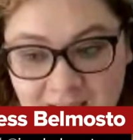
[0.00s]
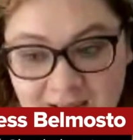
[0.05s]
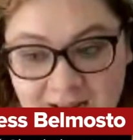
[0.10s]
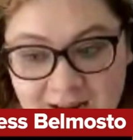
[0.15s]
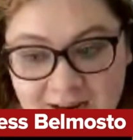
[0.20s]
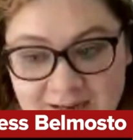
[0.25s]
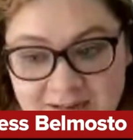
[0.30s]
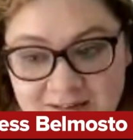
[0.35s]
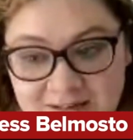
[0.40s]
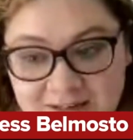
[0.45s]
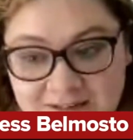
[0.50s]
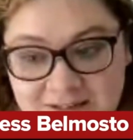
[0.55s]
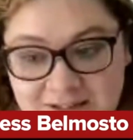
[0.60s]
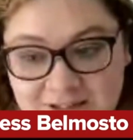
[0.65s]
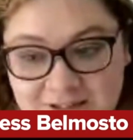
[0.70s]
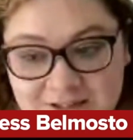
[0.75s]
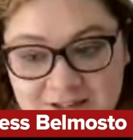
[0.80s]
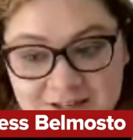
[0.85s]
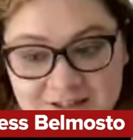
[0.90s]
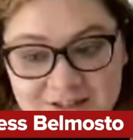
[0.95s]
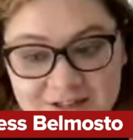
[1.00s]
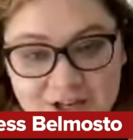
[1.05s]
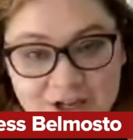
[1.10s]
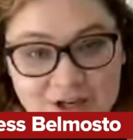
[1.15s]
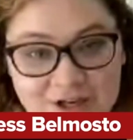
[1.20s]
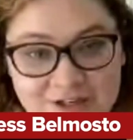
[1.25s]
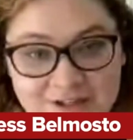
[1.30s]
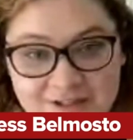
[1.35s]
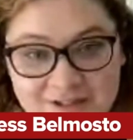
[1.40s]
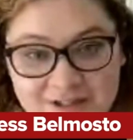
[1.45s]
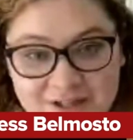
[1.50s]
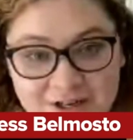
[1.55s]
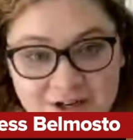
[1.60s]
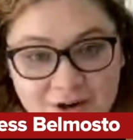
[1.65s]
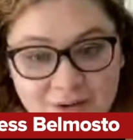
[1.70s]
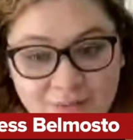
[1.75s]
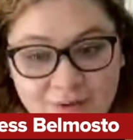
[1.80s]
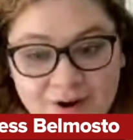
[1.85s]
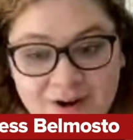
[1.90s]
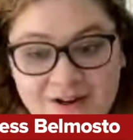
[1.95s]
and it's good.
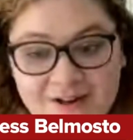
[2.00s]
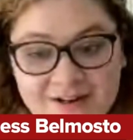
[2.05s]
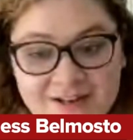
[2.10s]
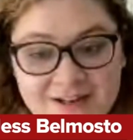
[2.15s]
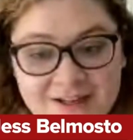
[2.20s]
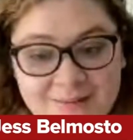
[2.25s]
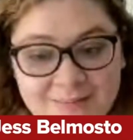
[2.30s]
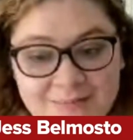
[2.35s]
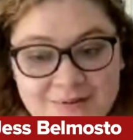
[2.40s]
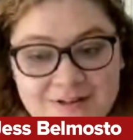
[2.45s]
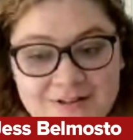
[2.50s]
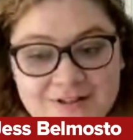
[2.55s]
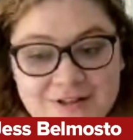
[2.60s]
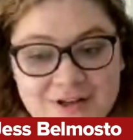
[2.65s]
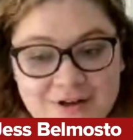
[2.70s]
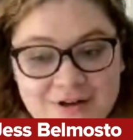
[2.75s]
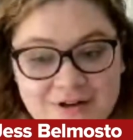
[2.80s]
We're going to keep these